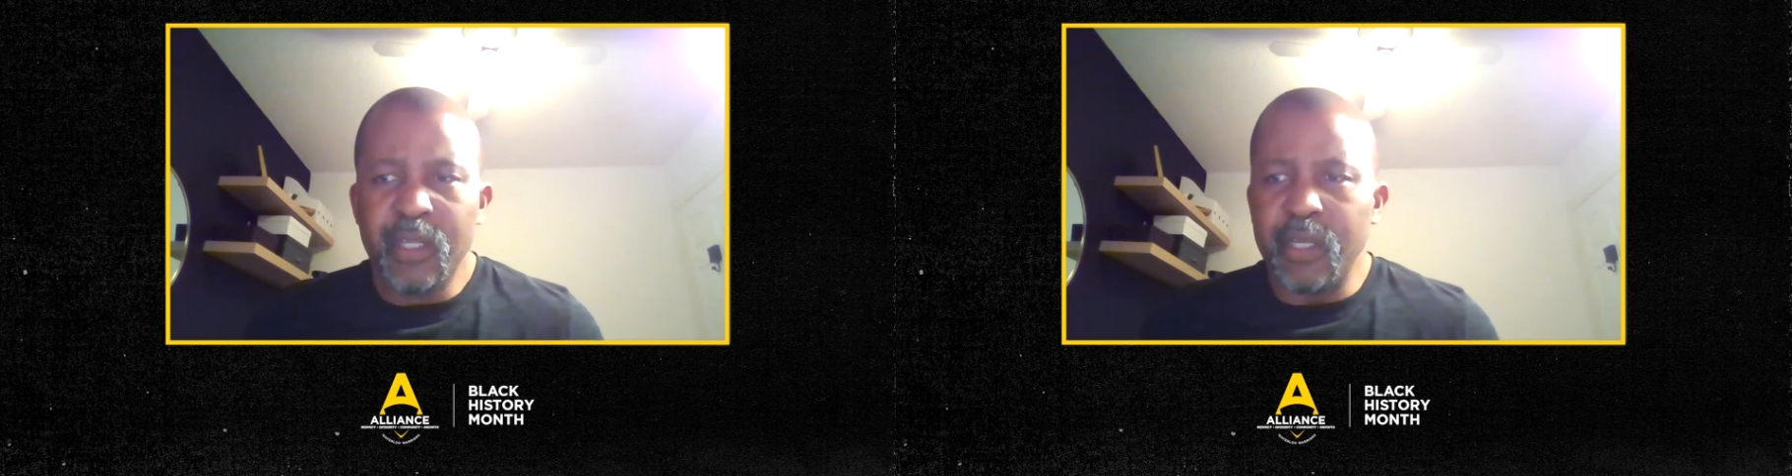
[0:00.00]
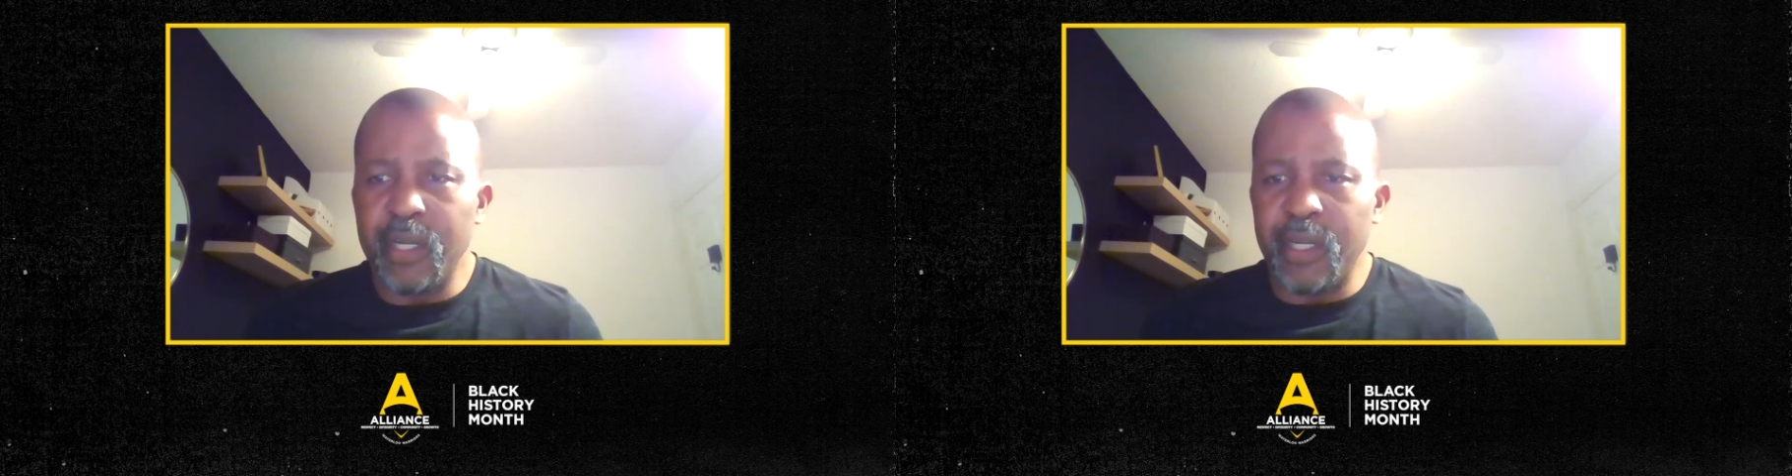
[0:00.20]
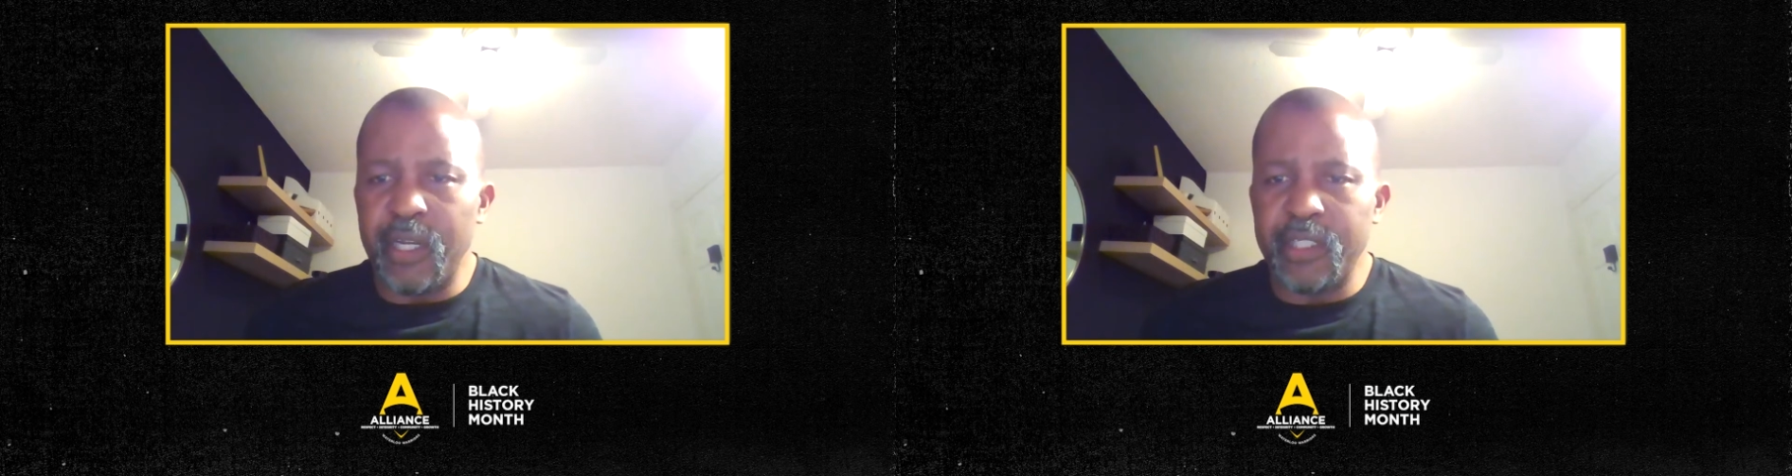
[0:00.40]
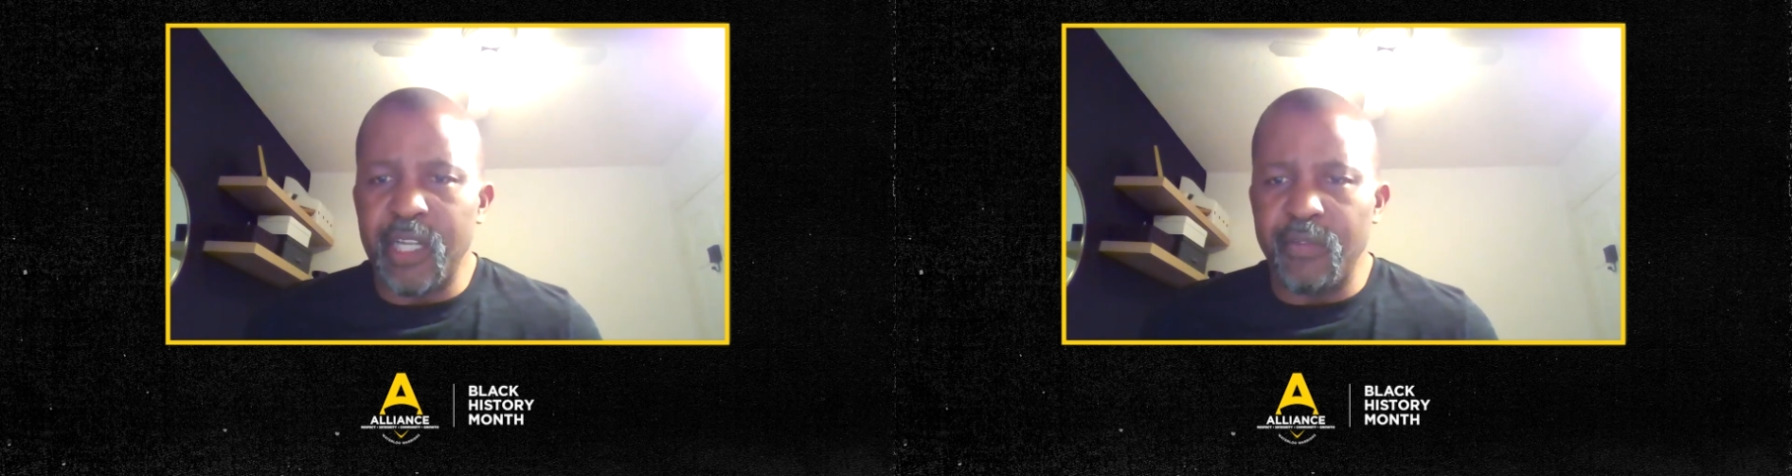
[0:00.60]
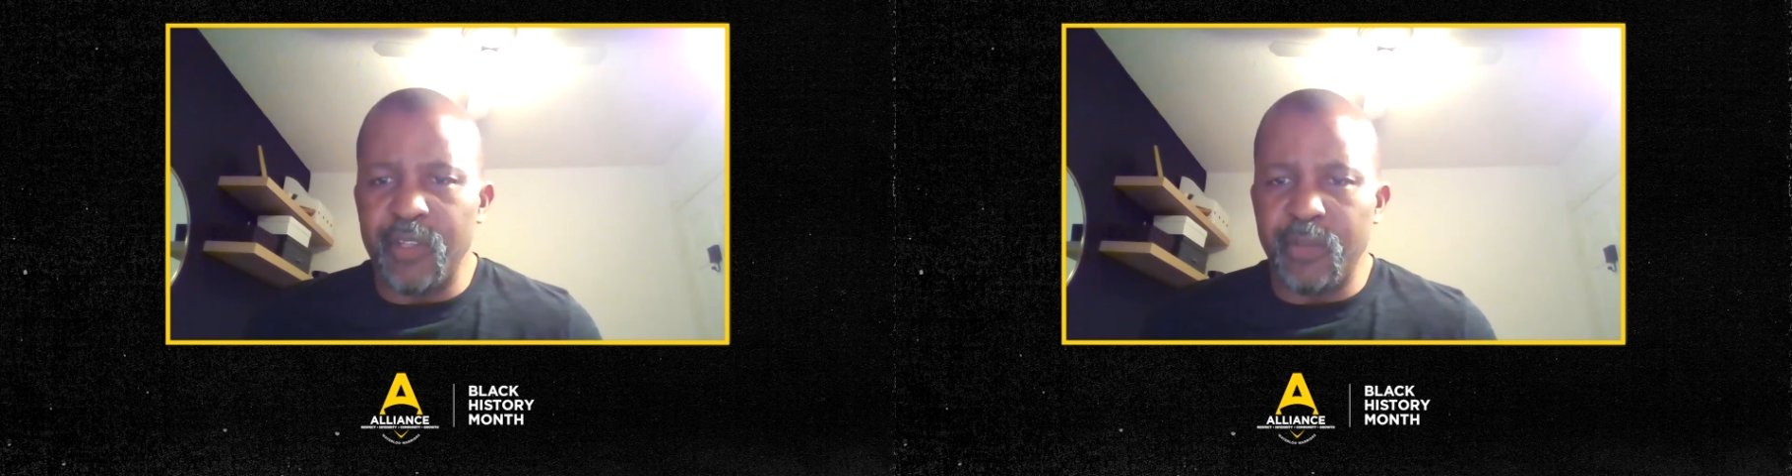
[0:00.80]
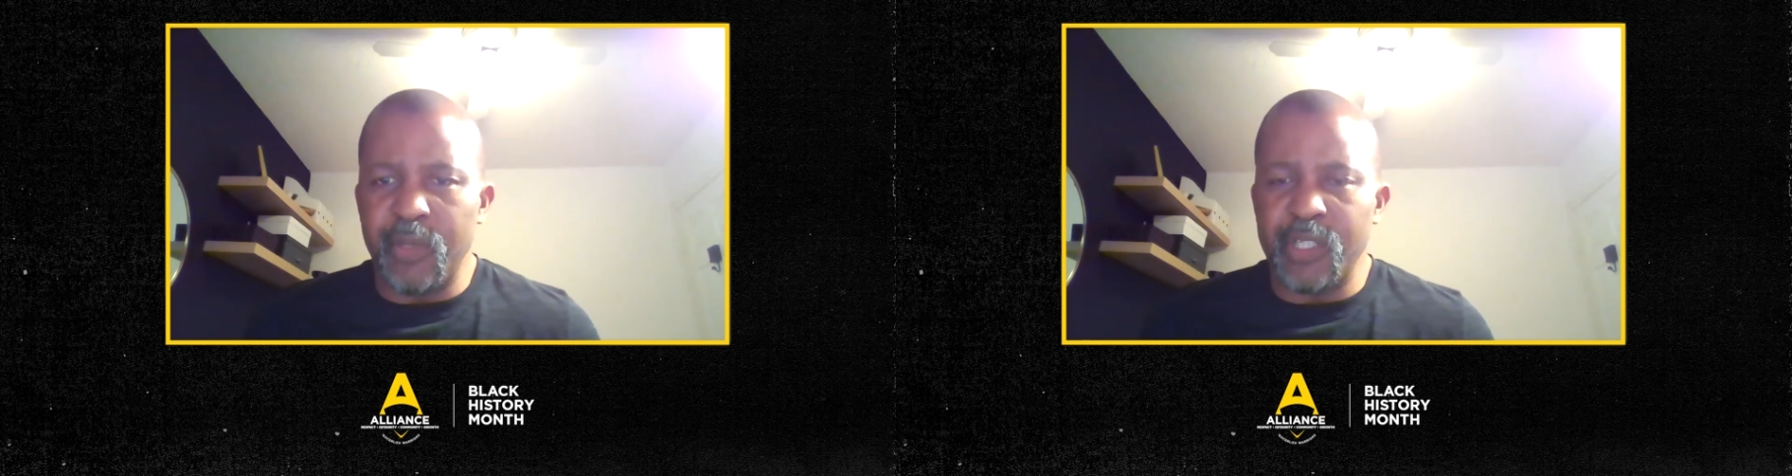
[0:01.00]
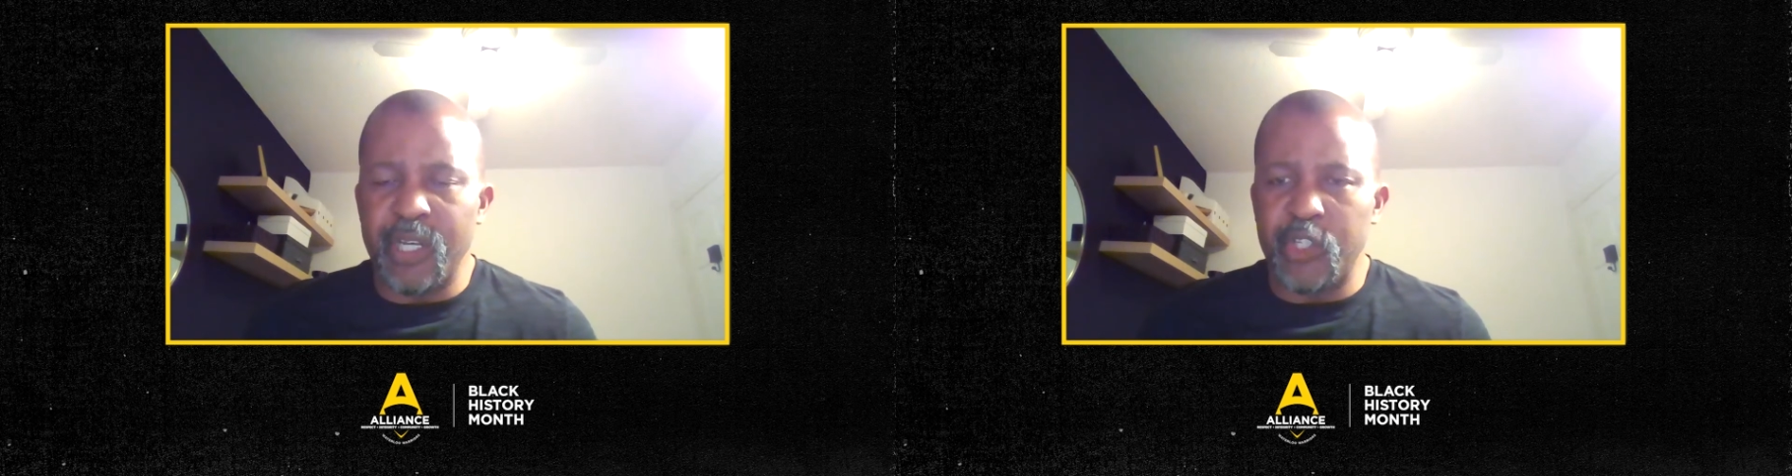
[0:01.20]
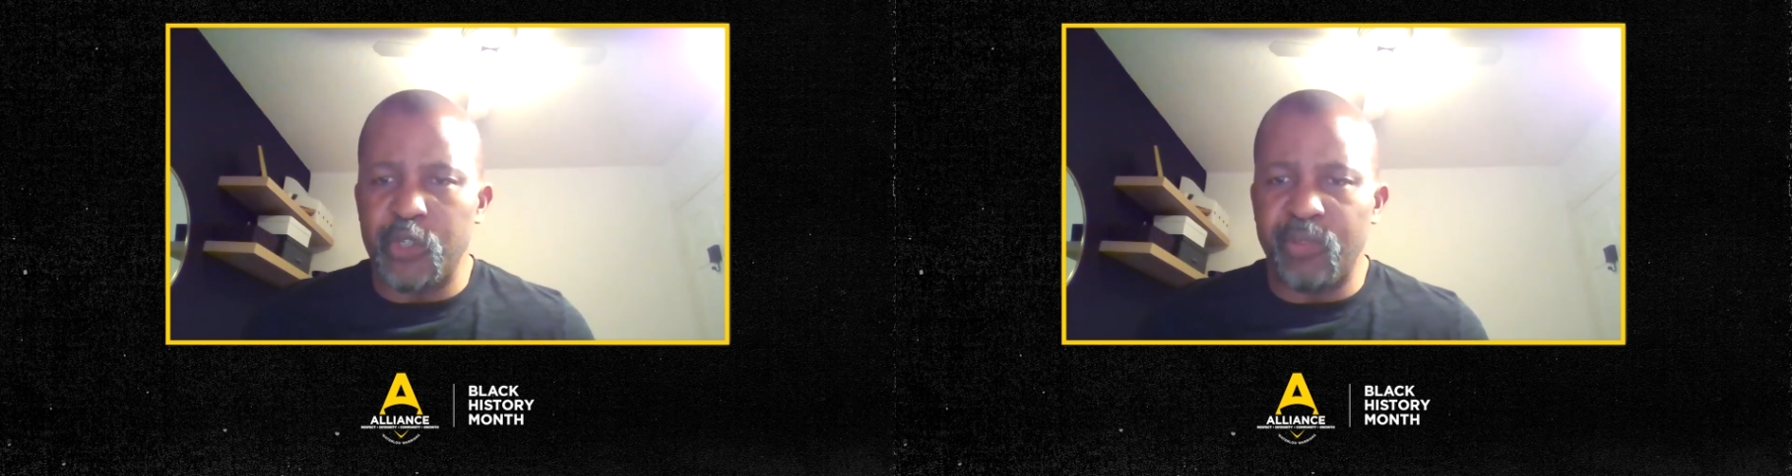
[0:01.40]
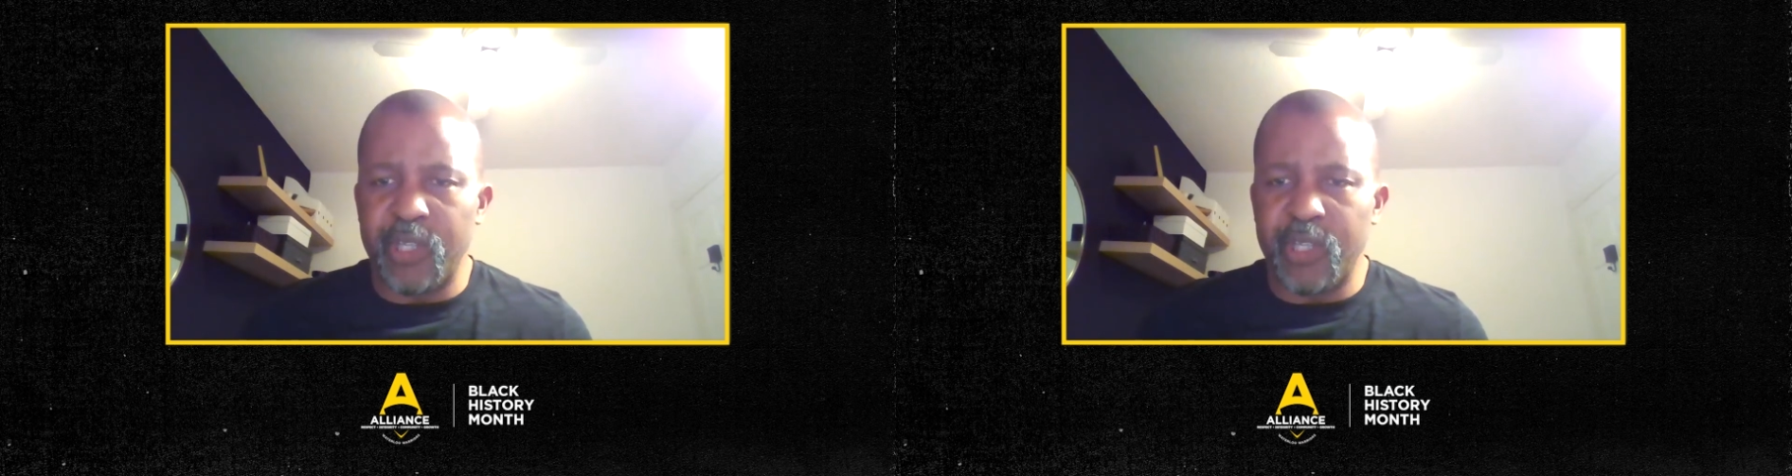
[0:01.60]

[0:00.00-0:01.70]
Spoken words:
uncover there was 100